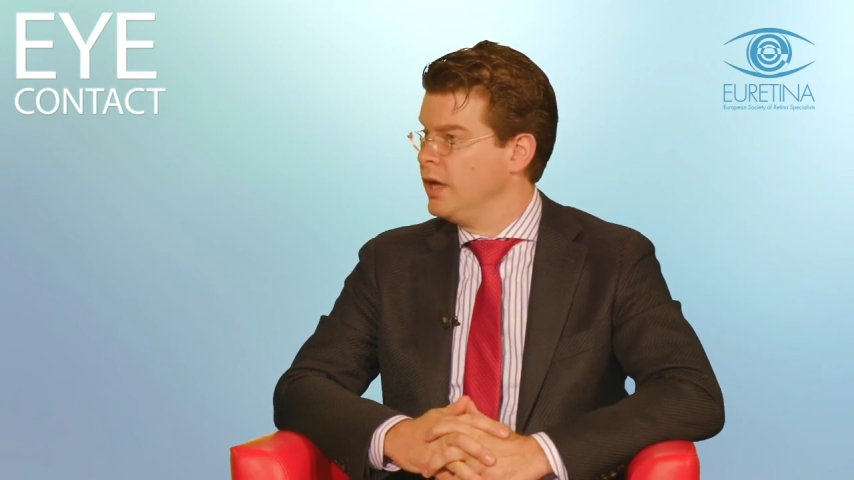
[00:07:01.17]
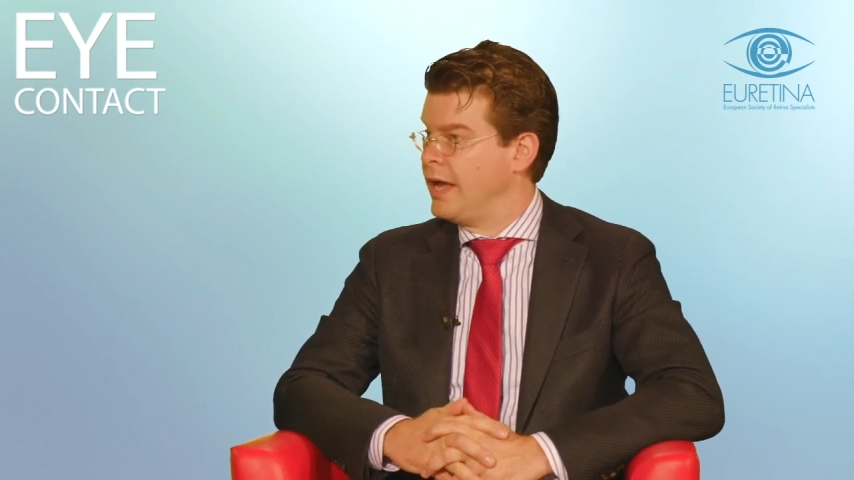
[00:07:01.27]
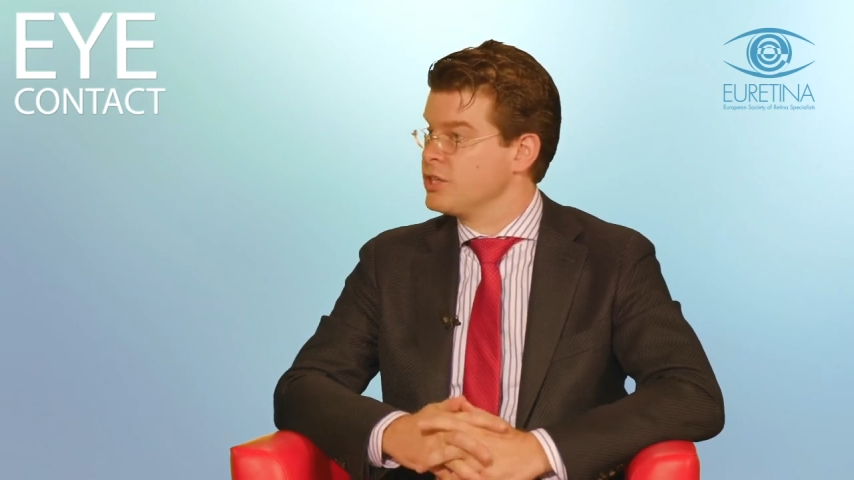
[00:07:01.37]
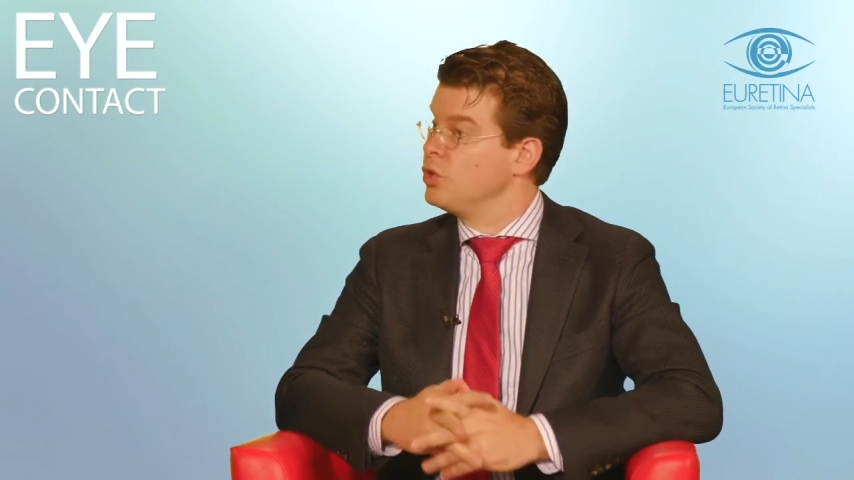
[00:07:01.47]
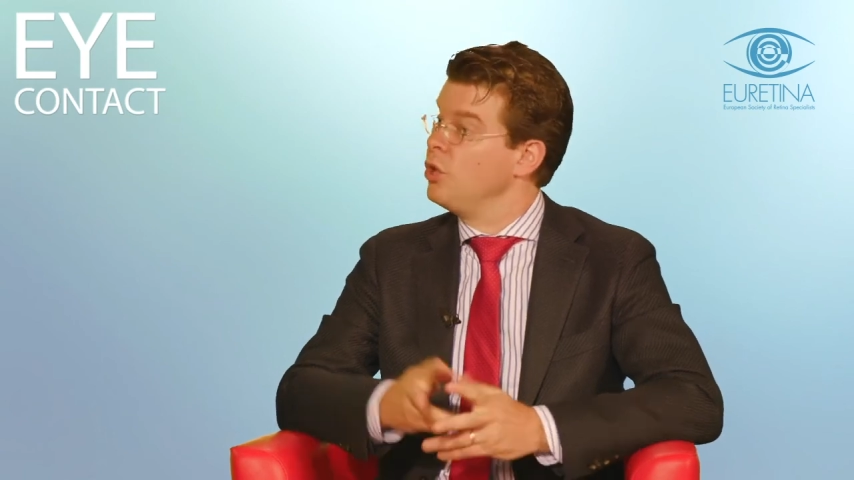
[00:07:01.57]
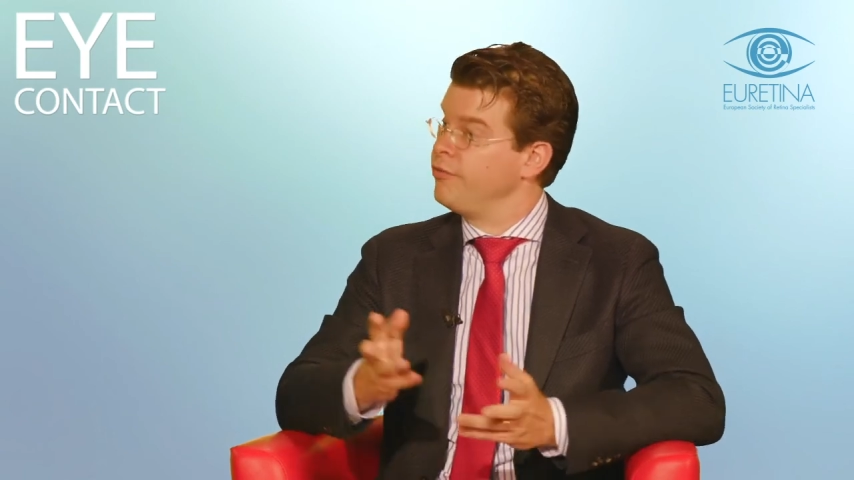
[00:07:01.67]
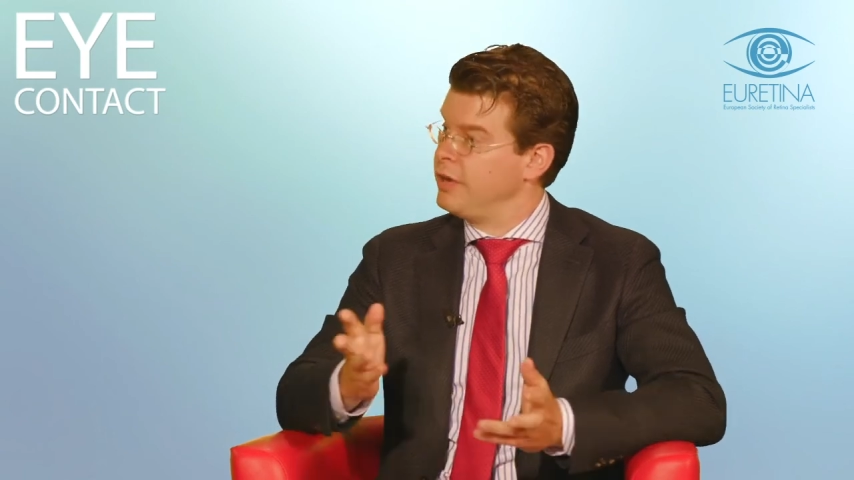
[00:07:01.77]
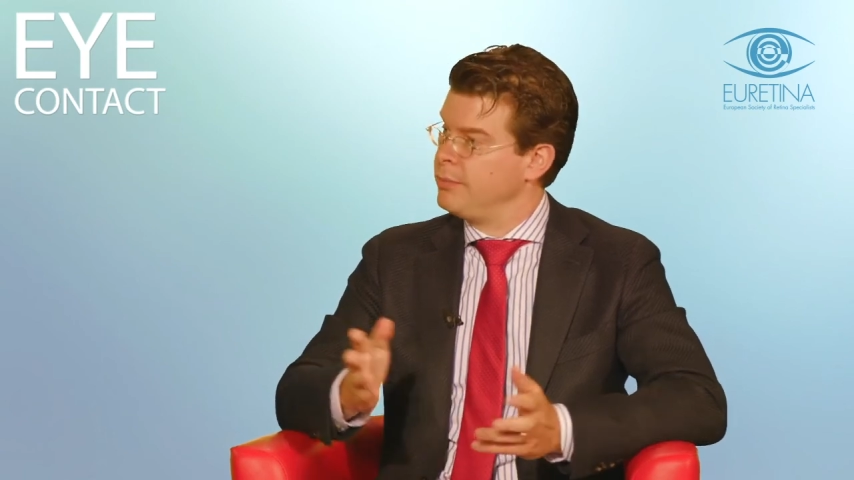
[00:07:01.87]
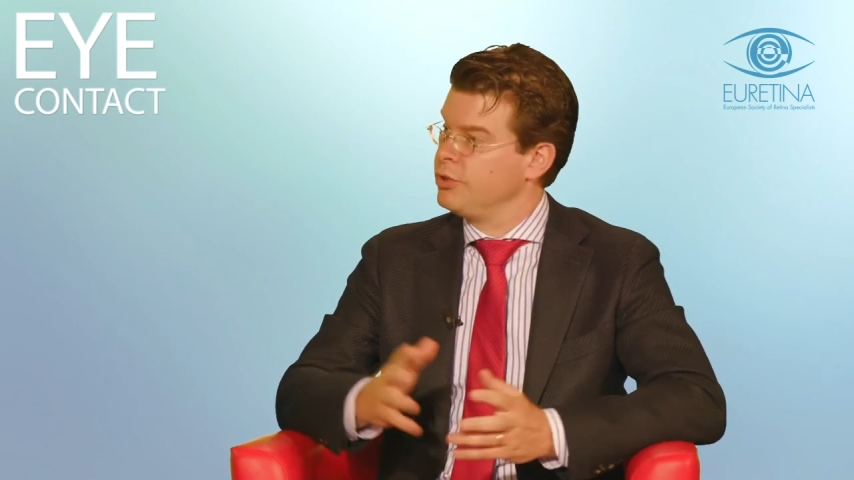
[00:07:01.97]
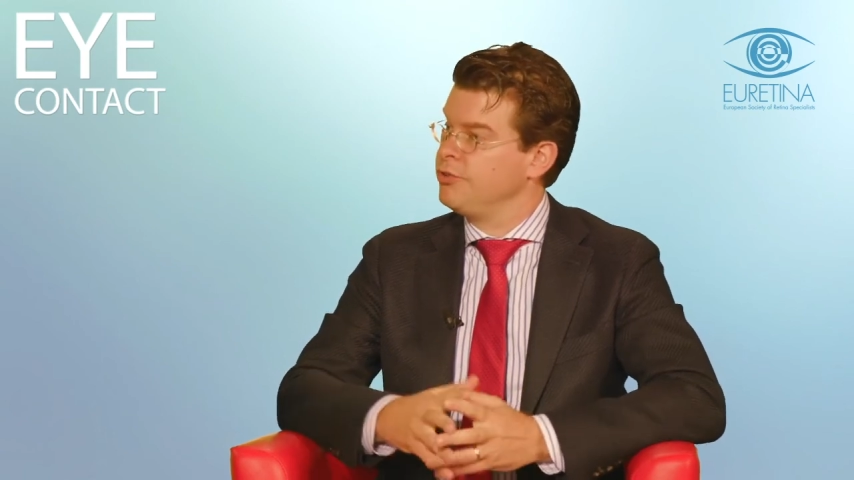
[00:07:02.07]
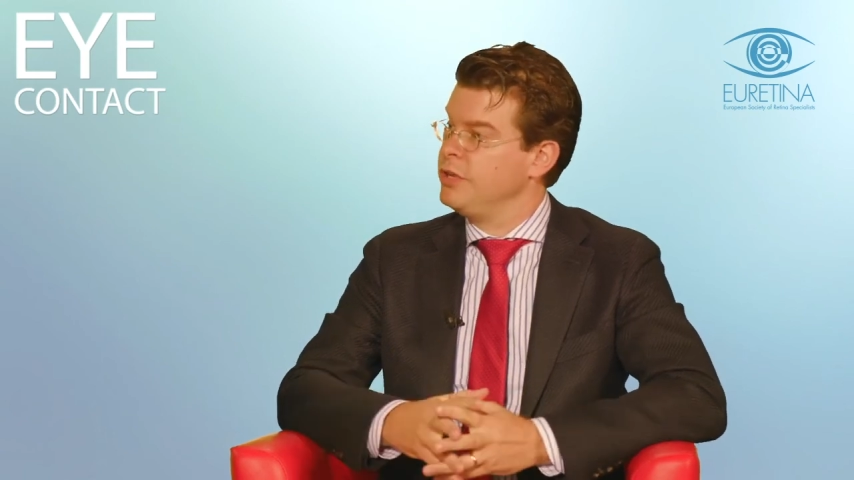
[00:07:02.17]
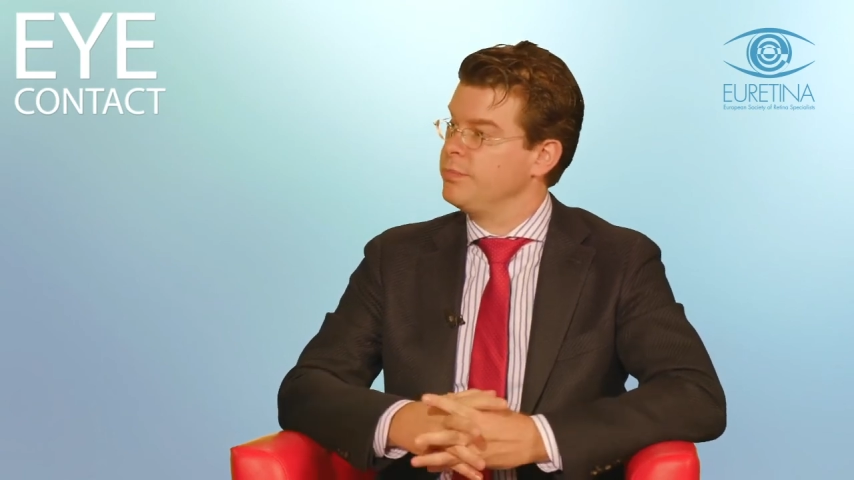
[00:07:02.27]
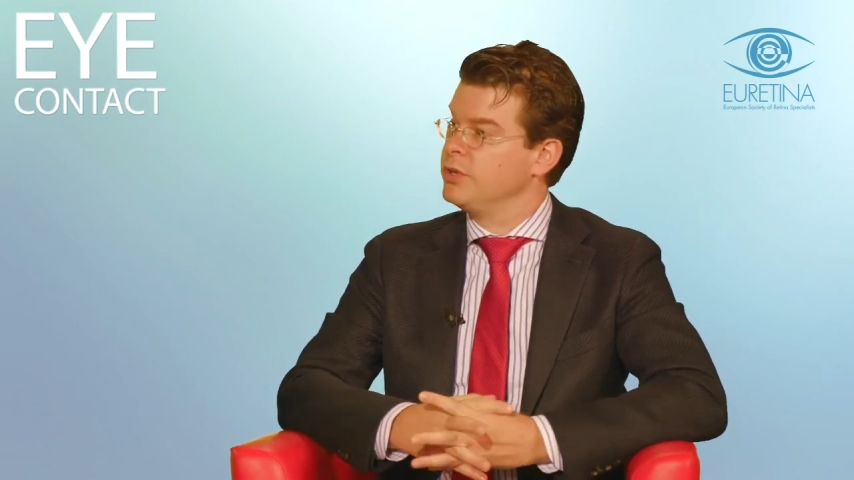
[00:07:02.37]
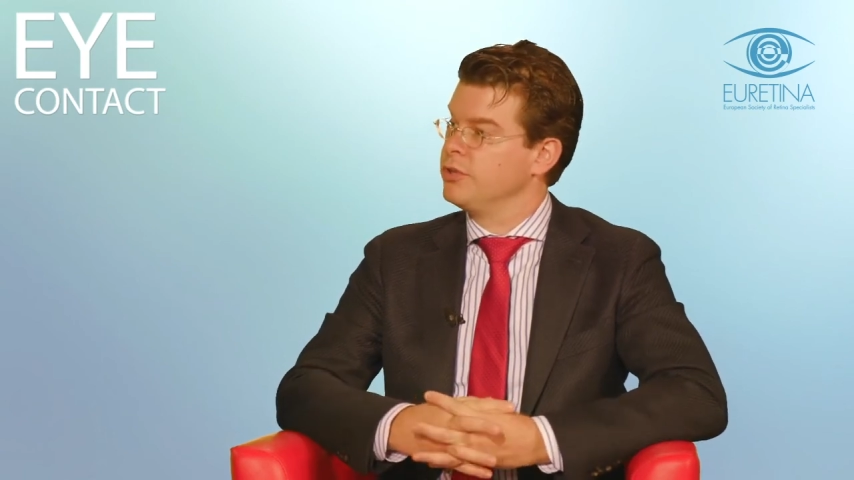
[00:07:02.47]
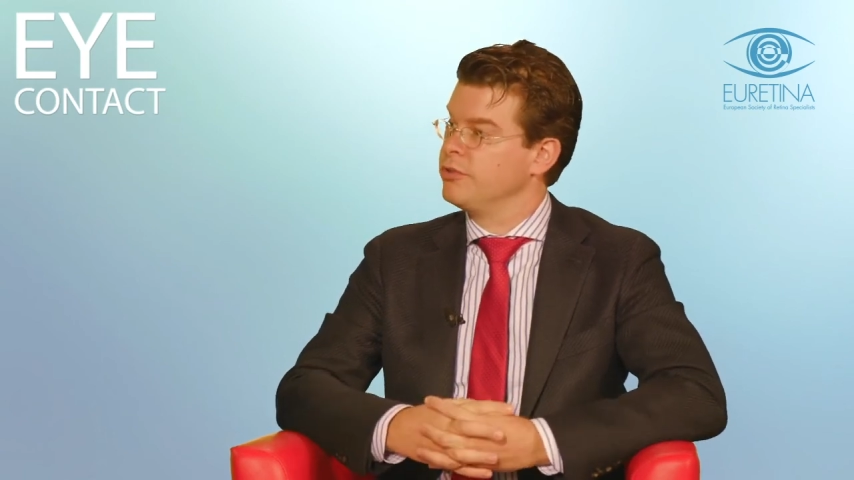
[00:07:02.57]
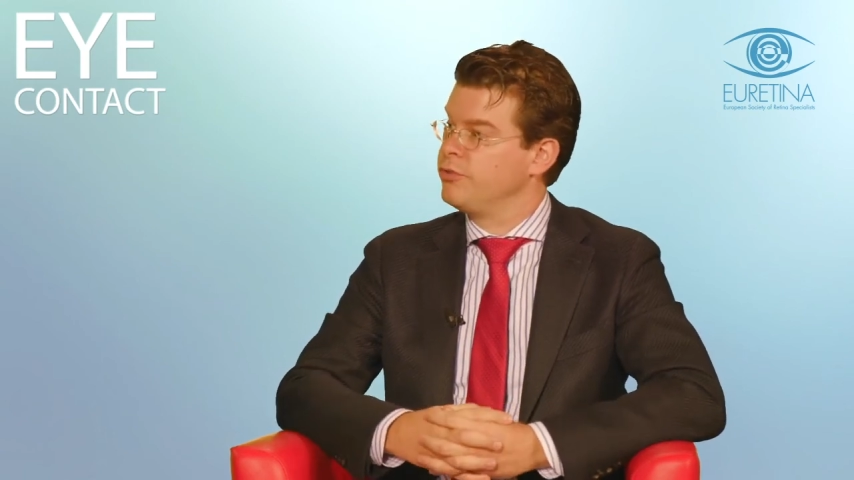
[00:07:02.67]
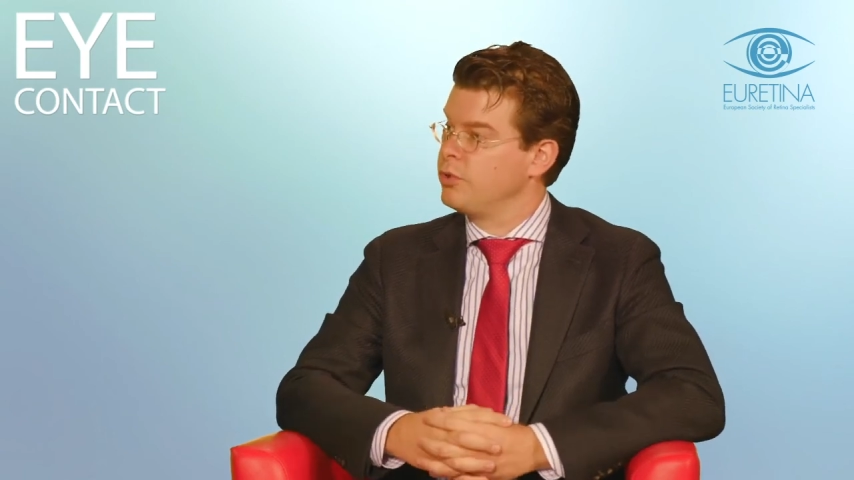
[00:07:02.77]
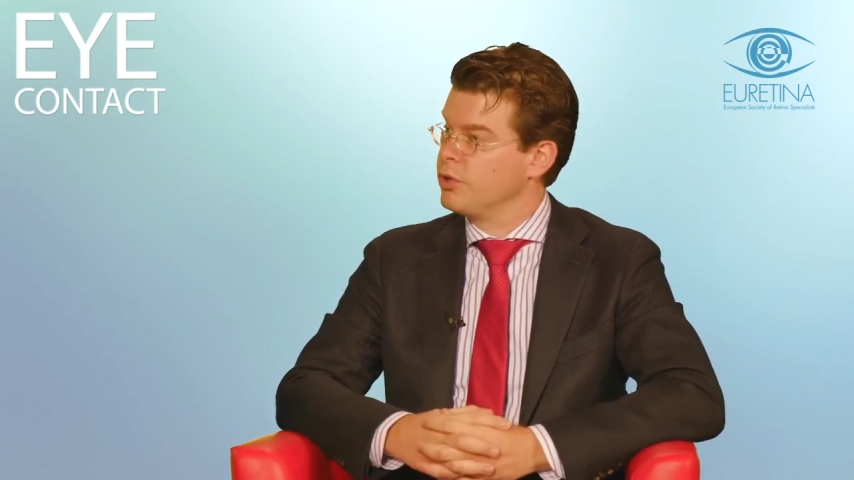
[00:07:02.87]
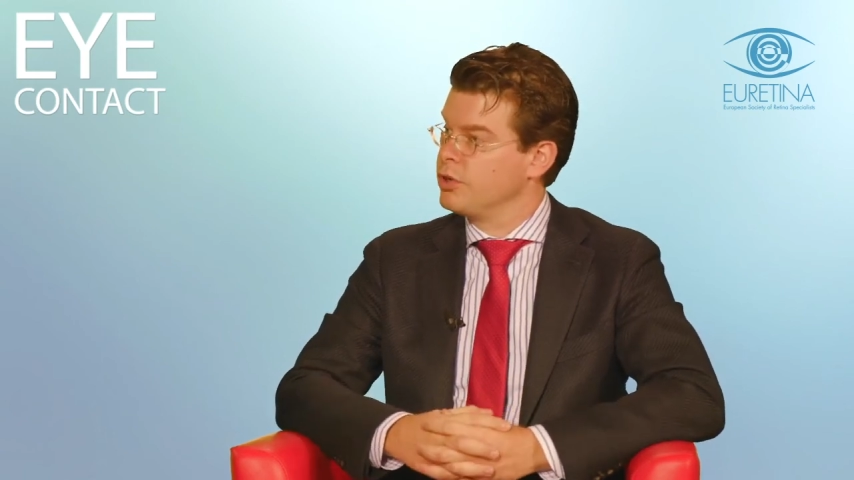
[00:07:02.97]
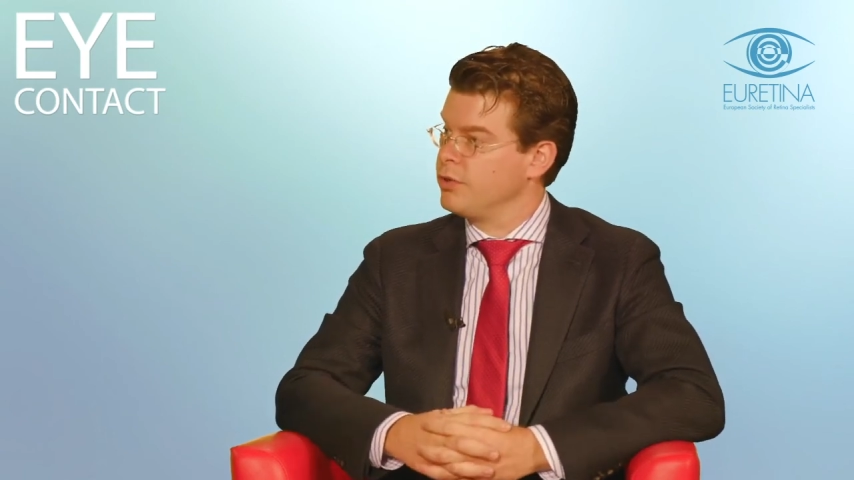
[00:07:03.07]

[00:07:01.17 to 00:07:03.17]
as an off-label treatment for